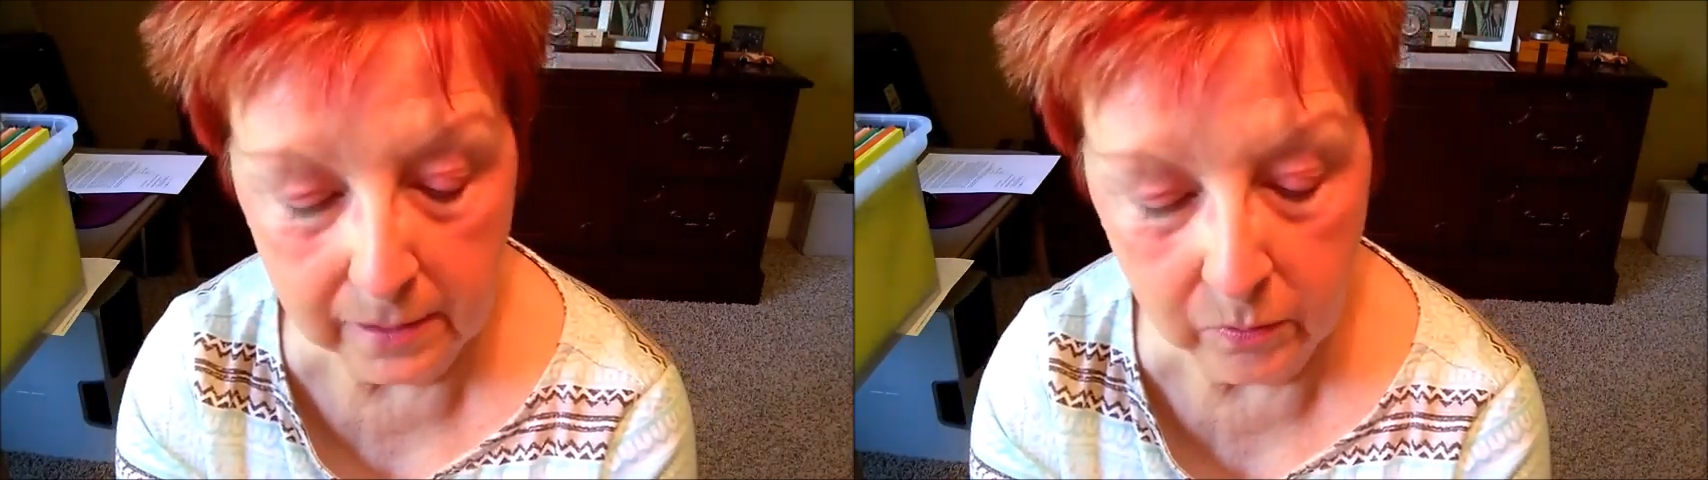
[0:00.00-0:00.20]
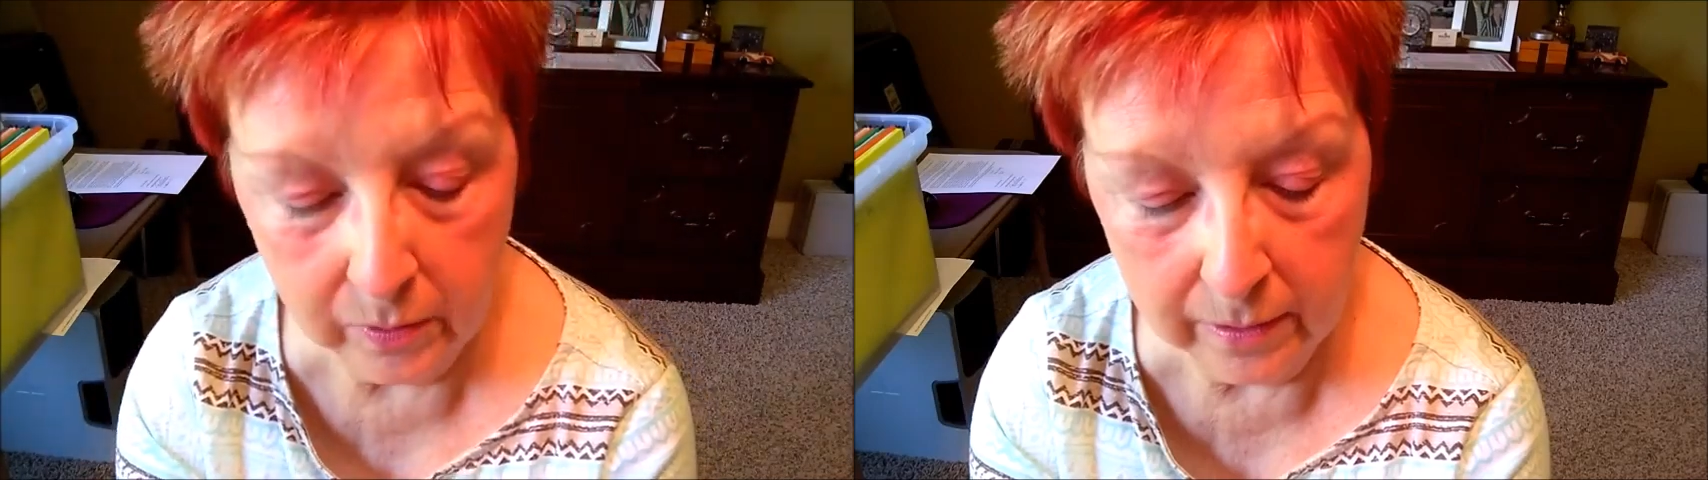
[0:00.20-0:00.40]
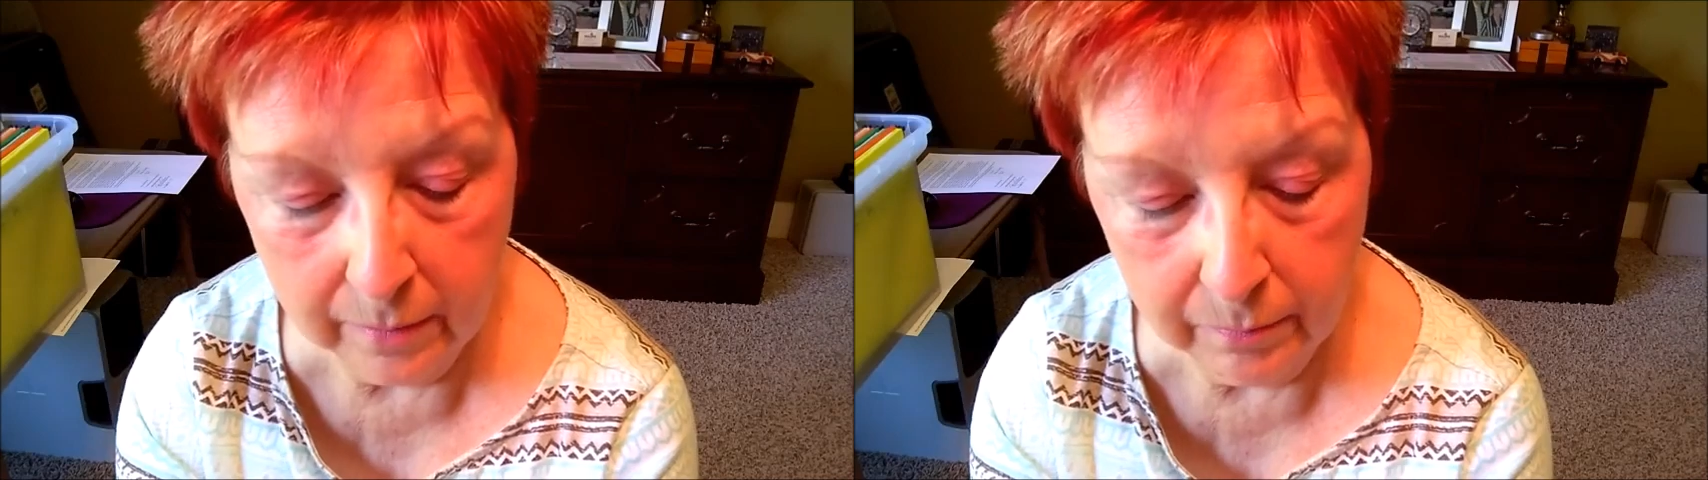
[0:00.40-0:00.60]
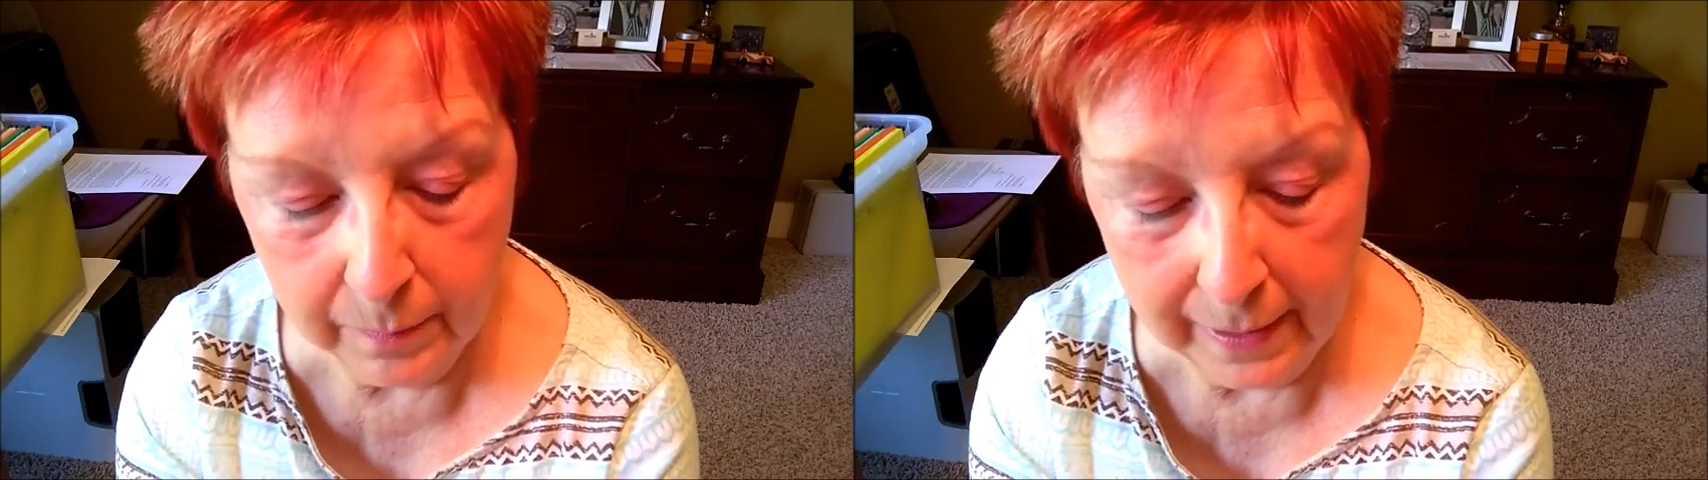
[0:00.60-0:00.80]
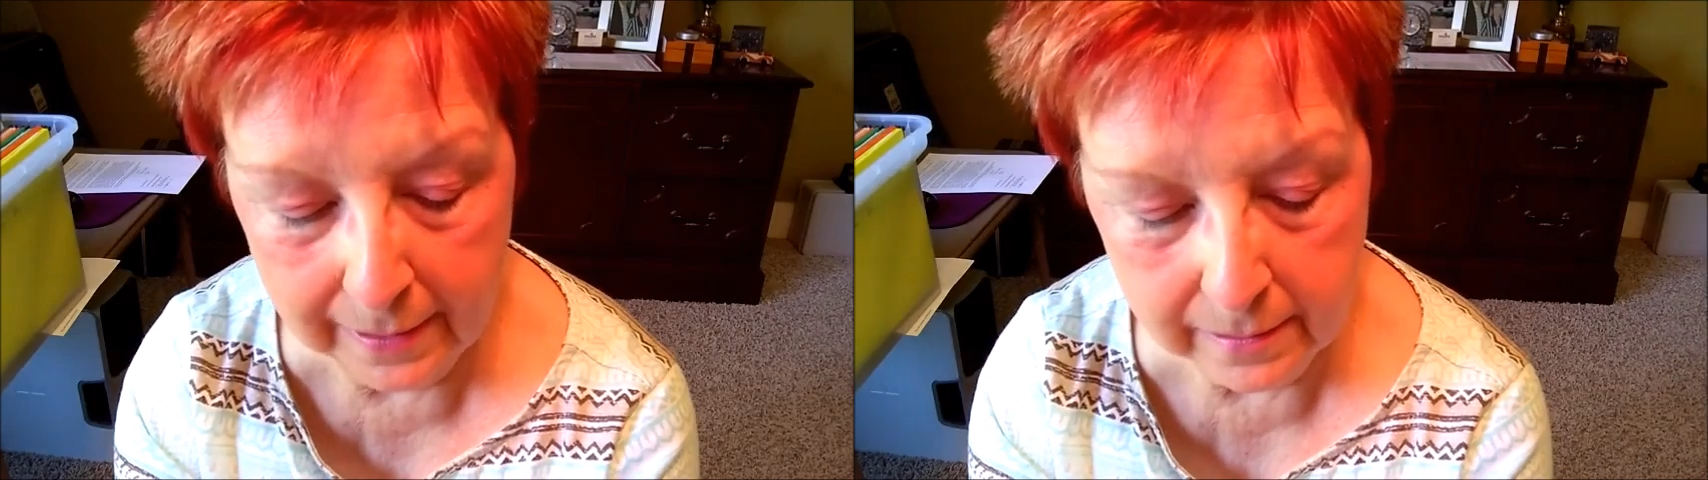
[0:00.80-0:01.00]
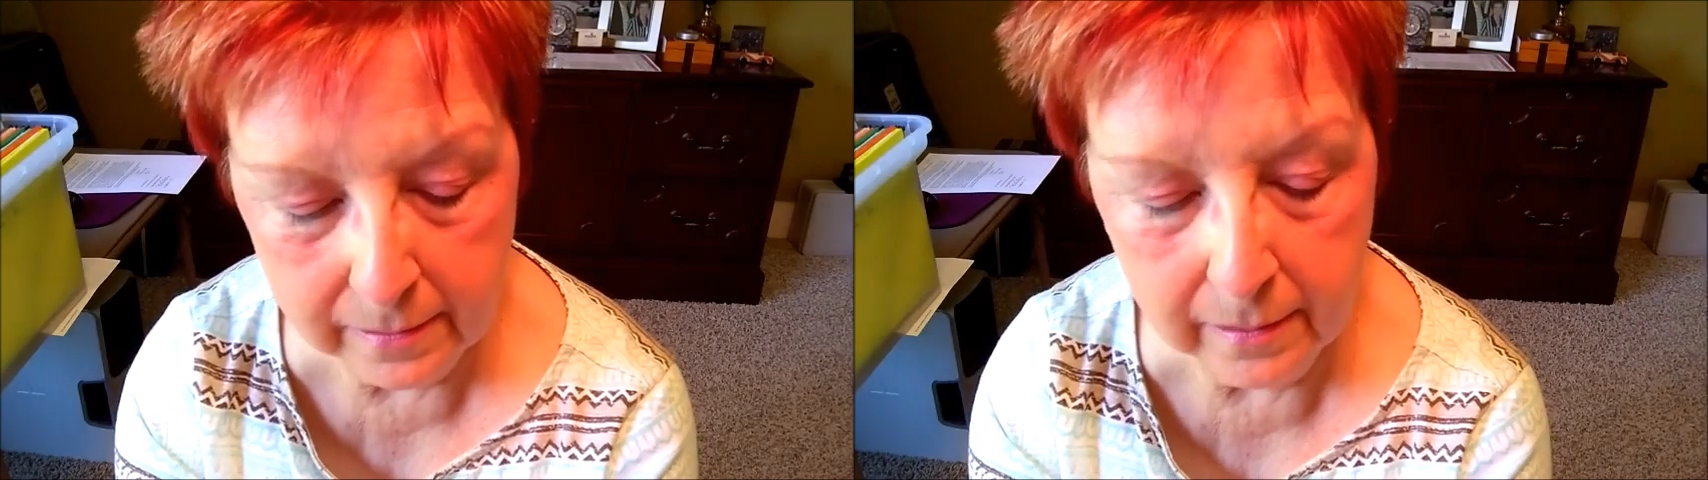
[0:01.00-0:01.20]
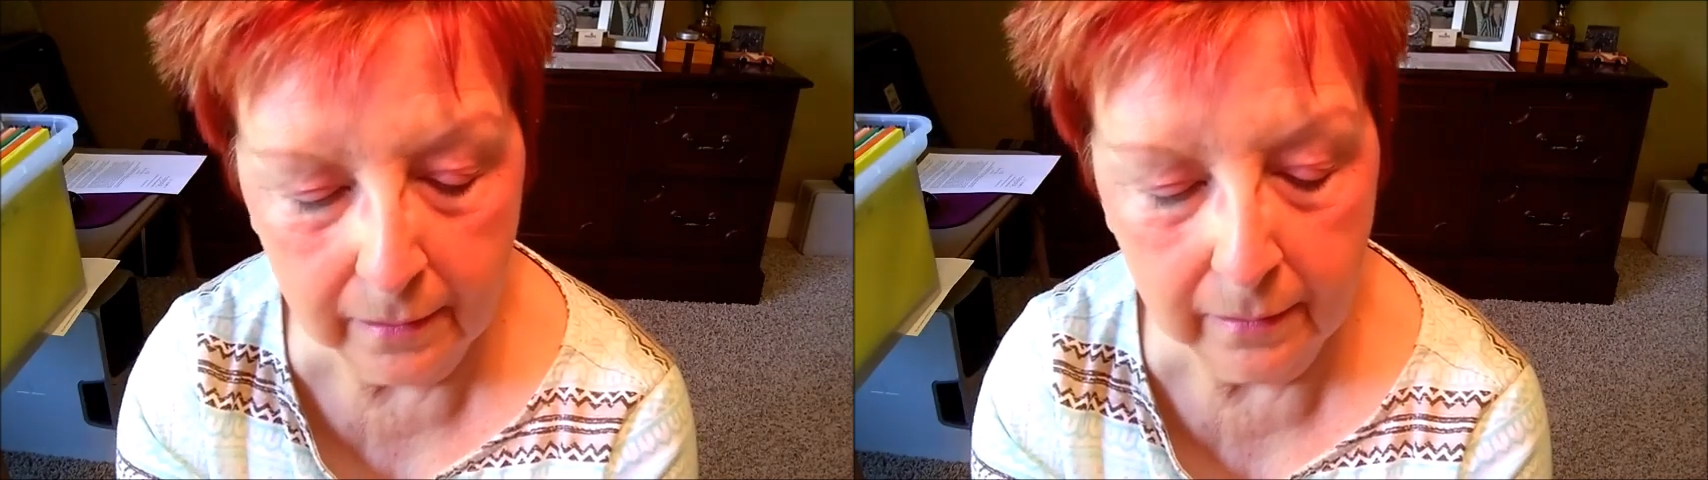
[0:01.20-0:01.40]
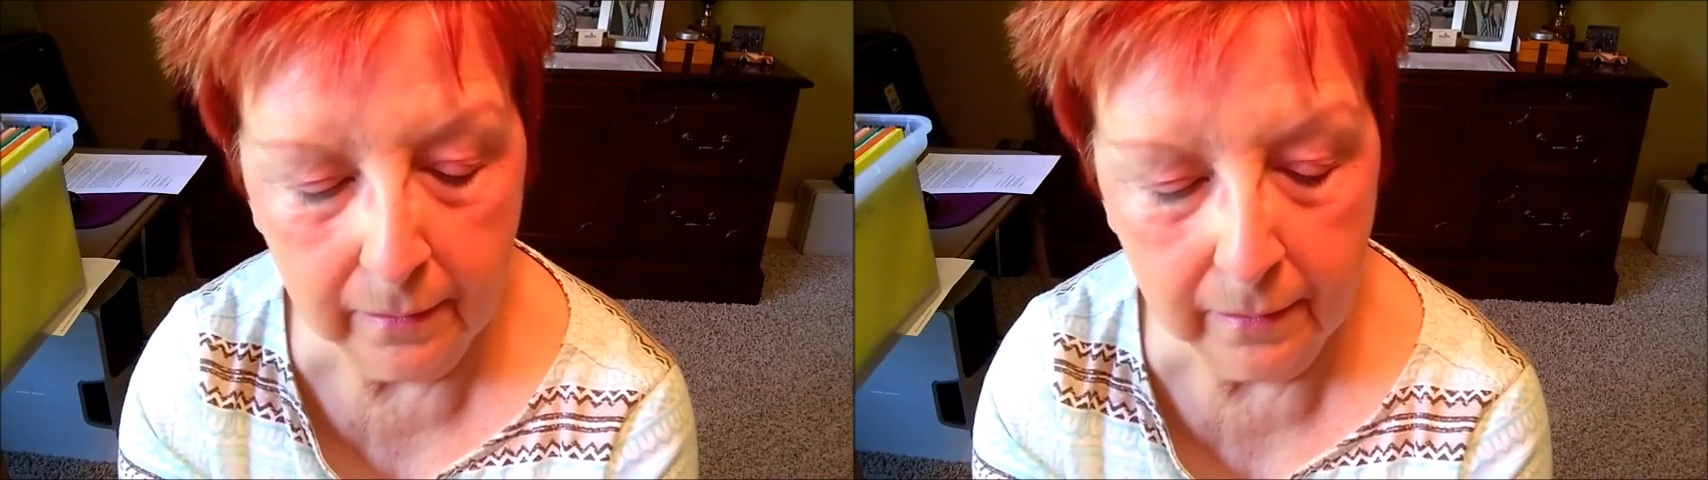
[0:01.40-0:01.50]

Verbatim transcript: is one of the best